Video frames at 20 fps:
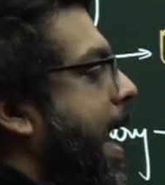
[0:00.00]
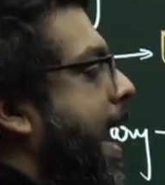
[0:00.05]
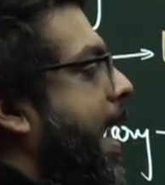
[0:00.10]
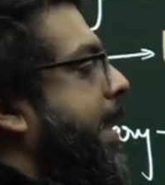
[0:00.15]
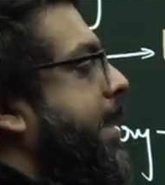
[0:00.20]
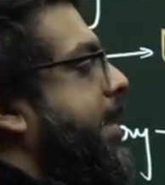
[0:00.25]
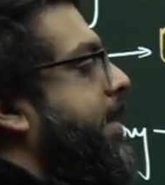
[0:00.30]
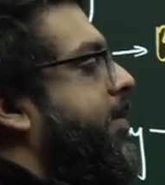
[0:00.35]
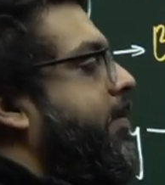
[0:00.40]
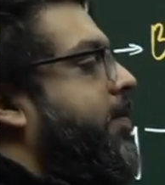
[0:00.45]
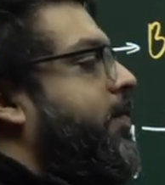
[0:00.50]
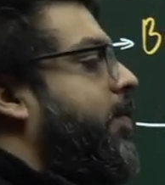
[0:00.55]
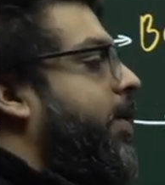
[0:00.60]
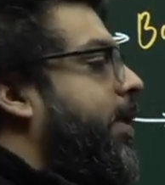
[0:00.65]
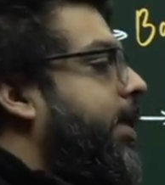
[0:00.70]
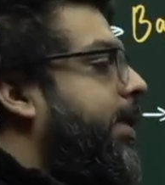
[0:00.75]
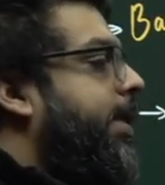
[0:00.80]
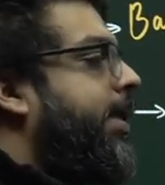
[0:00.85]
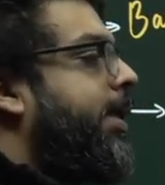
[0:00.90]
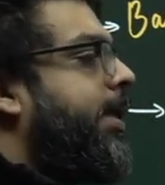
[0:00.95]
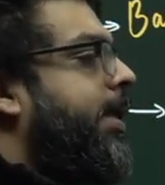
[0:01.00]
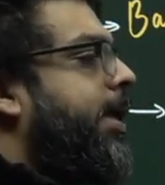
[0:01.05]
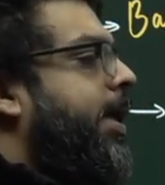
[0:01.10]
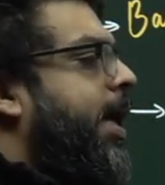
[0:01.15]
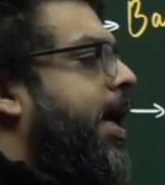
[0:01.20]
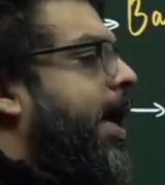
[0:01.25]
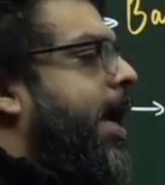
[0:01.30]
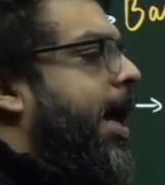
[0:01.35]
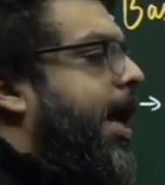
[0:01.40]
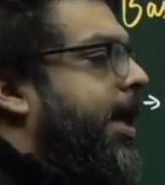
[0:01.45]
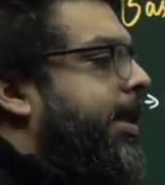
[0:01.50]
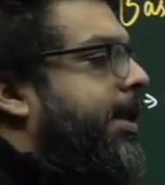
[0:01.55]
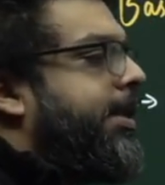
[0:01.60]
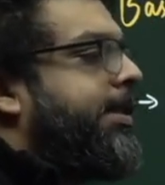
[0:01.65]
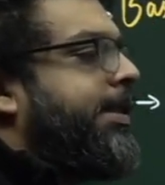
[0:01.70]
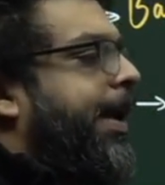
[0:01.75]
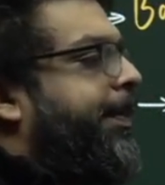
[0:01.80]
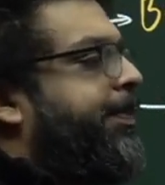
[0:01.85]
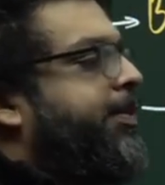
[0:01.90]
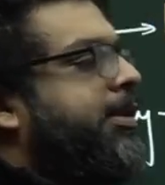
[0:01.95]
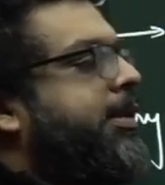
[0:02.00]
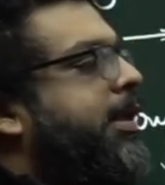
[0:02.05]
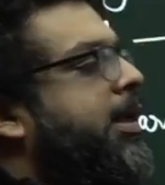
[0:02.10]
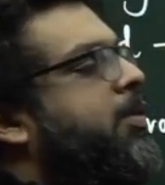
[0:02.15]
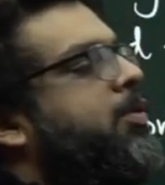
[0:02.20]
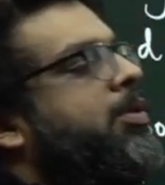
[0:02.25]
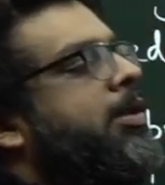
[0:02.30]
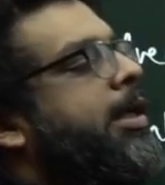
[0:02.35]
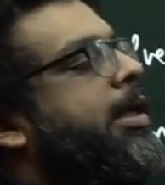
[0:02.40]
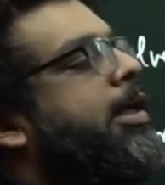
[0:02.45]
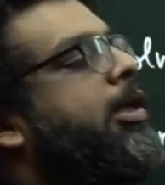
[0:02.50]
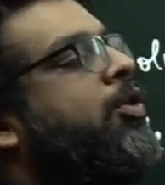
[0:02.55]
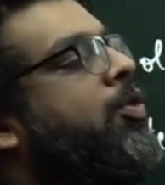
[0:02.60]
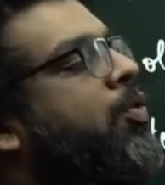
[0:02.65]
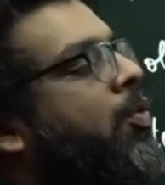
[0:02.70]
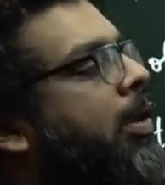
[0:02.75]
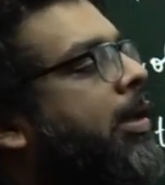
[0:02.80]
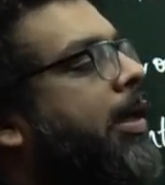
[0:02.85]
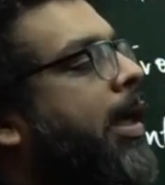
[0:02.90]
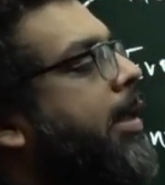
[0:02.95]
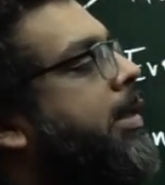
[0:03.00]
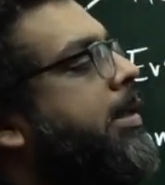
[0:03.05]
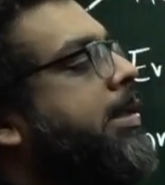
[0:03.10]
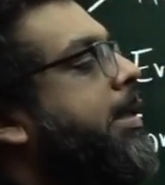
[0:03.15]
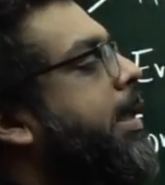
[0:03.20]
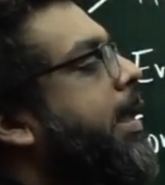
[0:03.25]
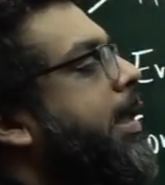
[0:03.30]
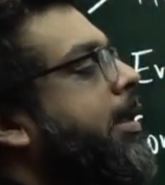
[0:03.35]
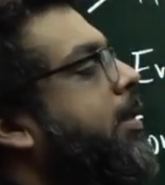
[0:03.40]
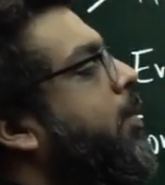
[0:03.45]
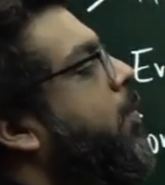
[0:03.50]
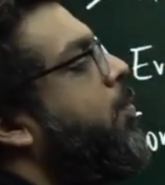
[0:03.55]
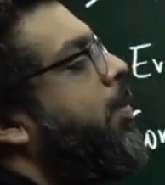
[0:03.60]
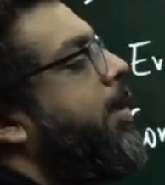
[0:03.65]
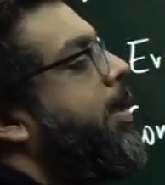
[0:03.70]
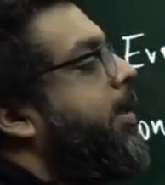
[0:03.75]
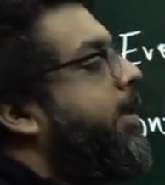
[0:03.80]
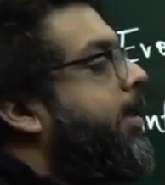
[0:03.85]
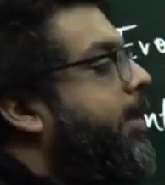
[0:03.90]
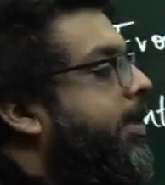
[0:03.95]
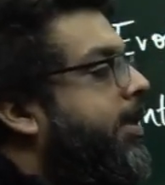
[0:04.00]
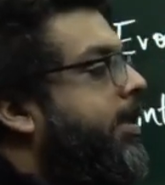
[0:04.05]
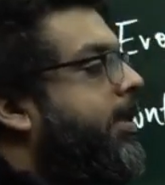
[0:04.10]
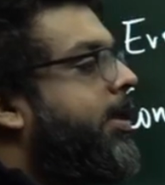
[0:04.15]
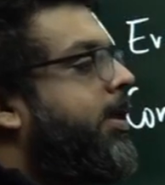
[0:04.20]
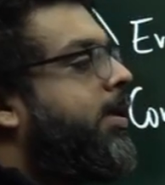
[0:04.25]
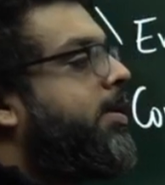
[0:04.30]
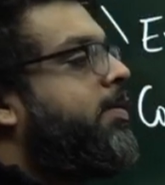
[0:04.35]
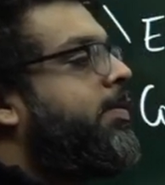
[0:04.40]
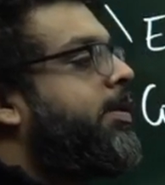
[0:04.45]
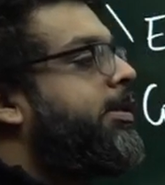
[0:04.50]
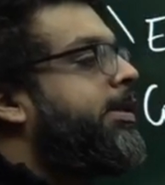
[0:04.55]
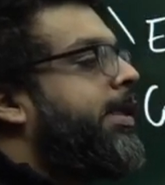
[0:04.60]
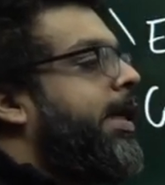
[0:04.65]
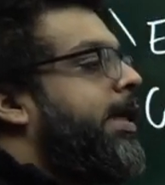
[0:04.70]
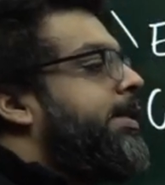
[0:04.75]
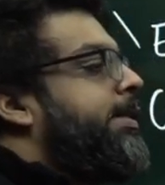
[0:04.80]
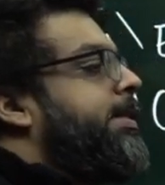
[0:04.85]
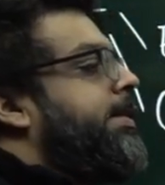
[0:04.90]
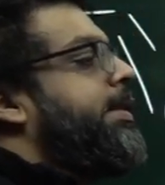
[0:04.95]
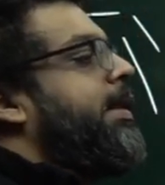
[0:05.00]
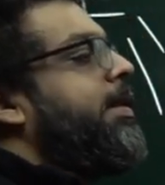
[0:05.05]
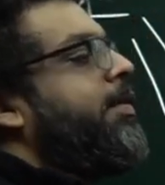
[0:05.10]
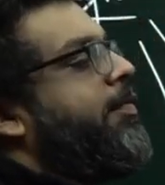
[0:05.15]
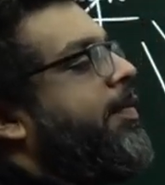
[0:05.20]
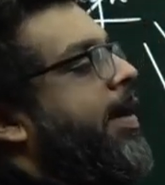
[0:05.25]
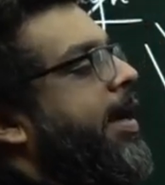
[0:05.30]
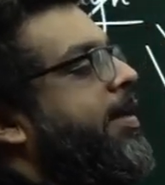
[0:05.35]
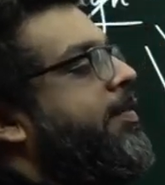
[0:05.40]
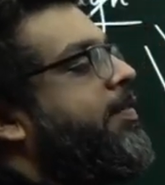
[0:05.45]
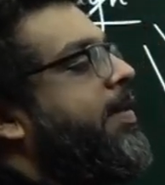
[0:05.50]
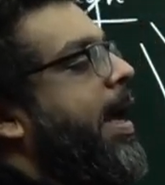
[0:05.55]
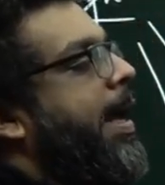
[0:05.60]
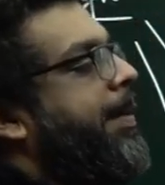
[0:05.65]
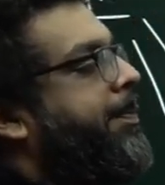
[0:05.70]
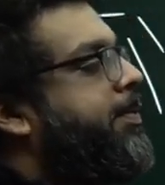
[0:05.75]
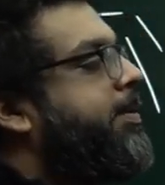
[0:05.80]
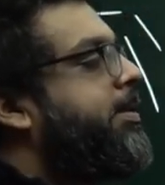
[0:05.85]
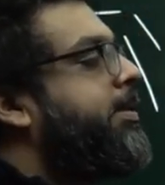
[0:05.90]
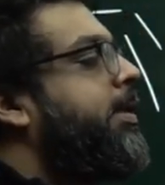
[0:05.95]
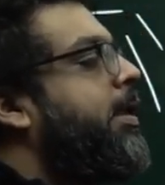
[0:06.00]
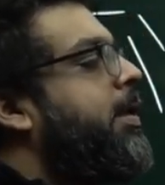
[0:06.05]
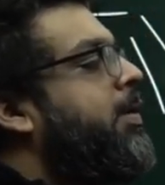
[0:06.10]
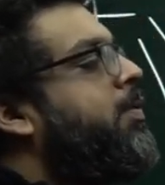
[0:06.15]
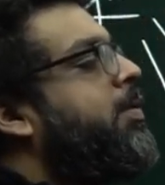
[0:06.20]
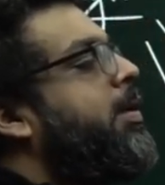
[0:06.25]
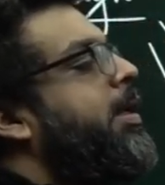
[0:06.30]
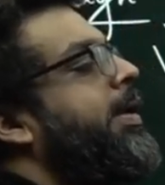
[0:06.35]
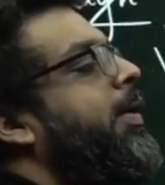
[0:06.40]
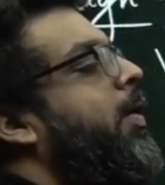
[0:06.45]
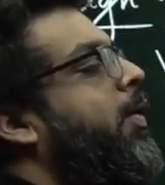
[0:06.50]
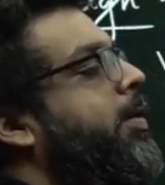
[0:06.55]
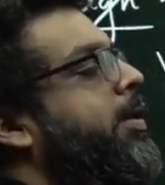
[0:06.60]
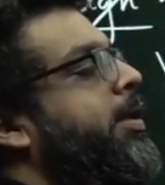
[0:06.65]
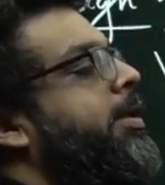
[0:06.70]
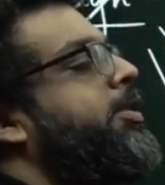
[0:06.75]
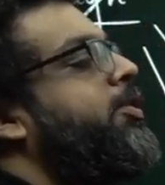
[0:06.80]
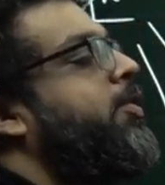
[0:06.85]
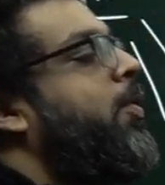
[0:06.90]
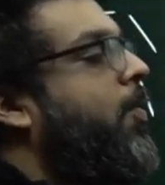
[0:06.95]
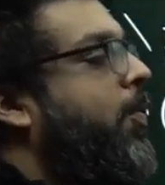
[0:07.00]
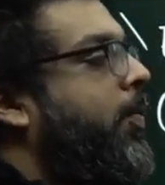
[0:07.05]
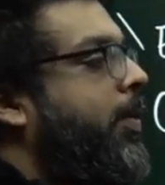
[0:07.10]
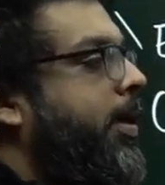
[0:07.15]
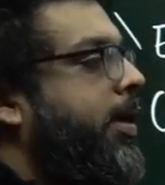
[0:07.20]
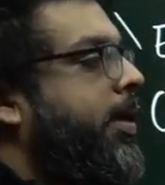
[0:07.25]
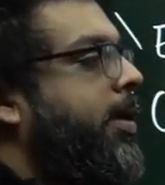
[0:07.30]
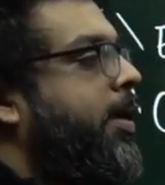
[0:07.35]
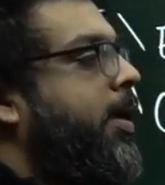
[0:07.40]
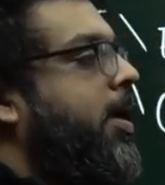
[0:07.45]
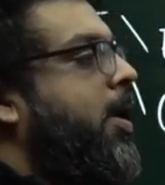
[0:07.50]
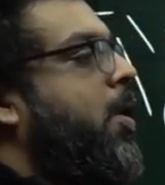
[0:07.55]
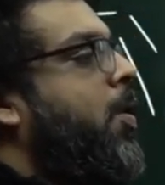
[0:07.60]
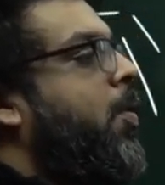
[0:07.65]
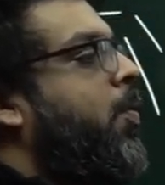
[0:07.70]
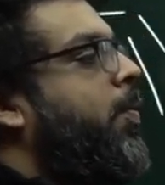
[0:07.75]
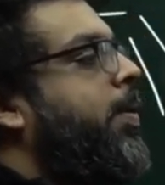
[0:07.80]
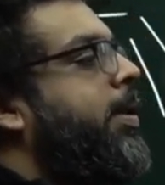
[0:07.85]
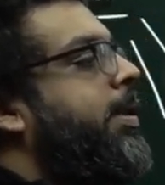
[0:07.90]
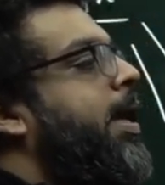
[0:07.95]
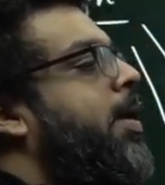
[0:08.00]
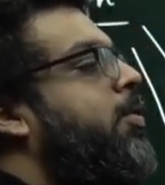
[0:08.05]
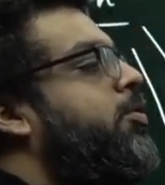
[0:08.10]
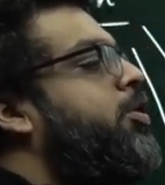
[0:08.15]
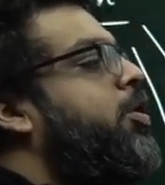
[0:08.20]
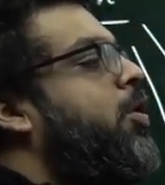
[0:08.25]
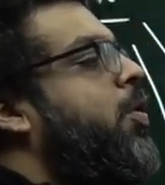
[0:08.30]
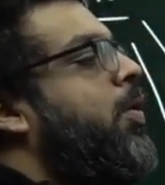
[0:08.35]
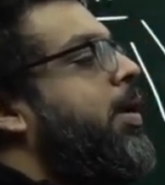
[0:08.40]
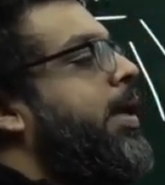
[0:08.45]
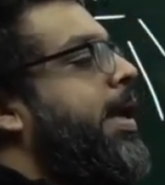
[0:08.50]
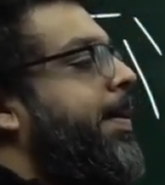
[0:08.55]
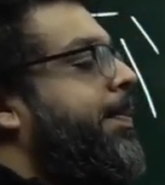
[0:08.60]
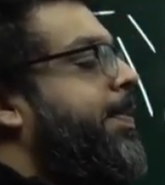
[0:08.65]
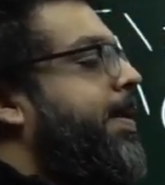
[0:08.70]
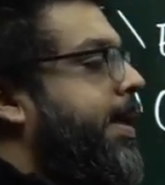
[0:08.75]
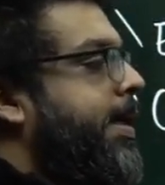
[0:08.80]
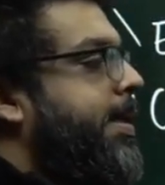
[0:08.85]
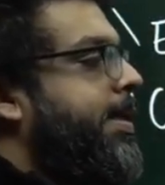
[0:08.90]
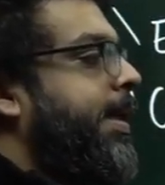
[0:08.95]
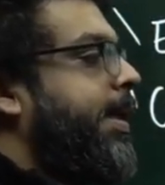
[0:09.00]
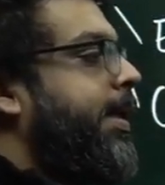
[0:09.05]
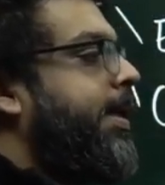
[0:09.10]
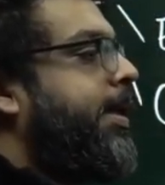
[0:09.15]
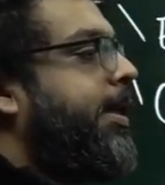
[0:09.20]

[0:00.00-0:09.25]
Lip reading: active world, and there's absolutely no country in the world which can survive absolutely on its own without collaborating